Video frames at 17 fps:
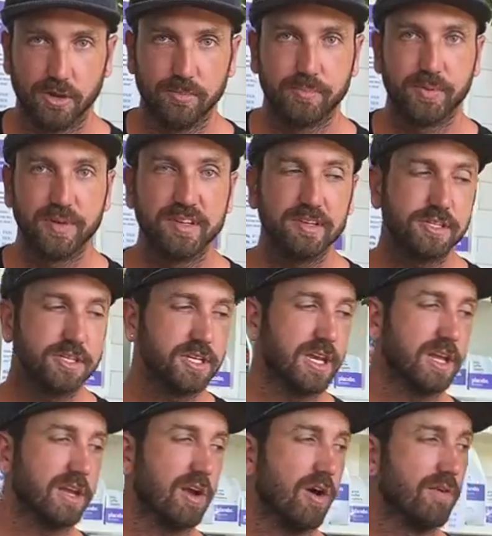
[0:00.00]

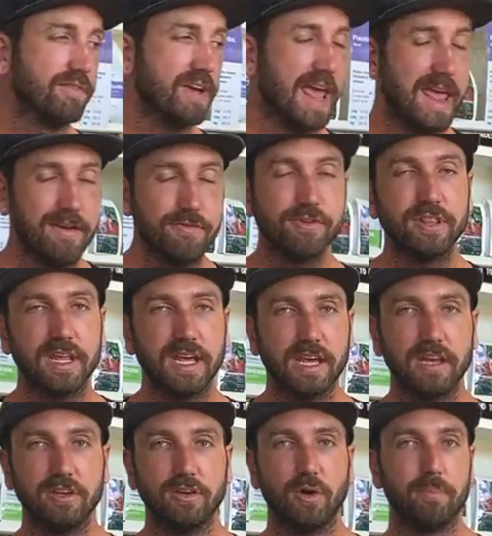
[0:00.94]
positioning of
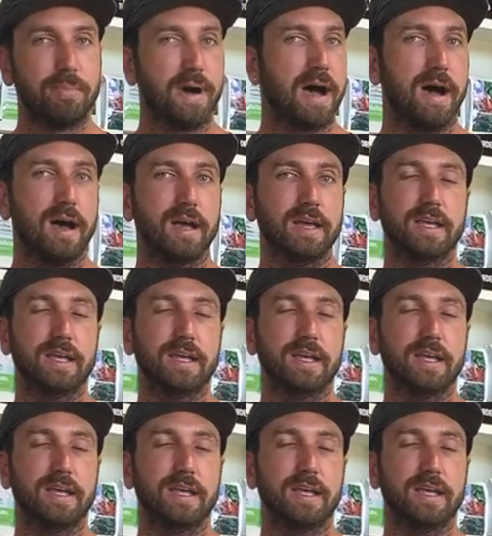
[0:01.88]
everything in your bar